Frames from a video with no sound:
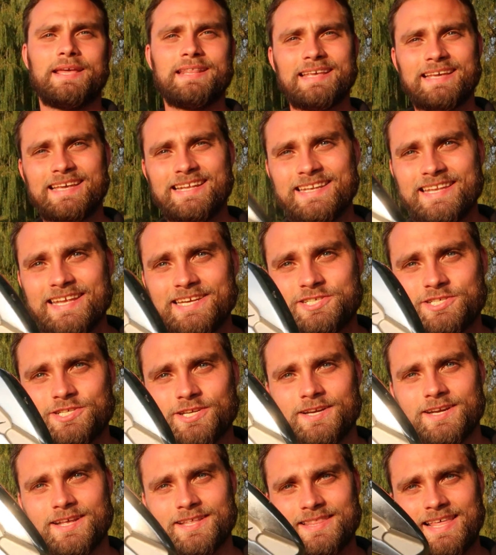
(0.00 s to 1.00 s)
In the
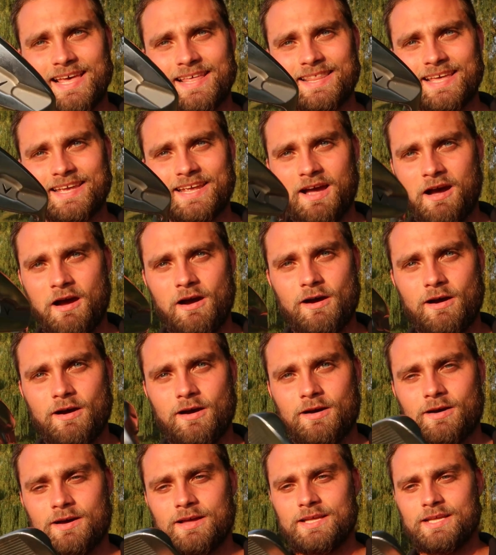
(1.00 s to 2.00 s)
condition that they
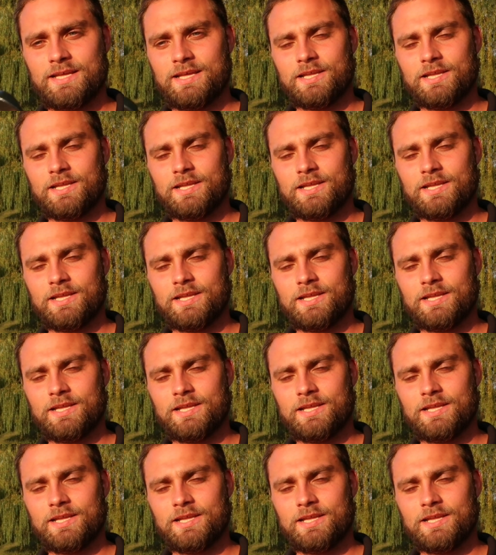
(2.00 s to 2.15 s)
are,